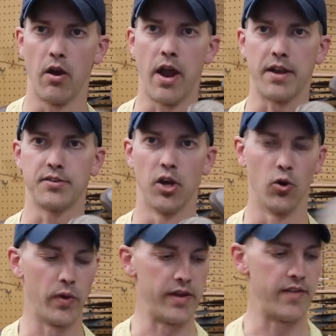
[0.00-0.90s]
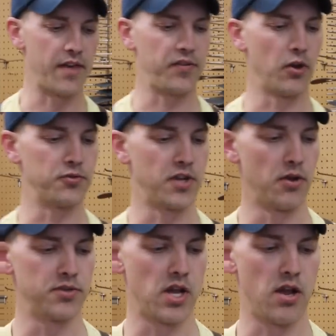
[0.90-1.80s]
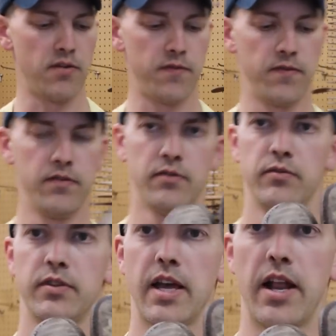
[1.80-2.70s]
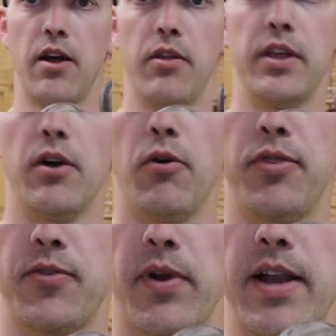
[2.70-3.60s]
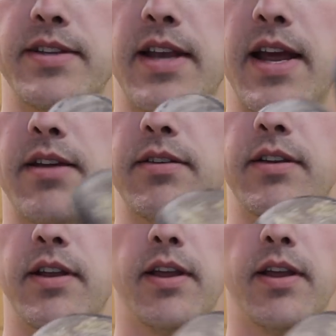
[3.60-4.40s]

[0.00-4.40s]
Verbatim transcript: All right, so we've got the old soles off, got all the old threads out.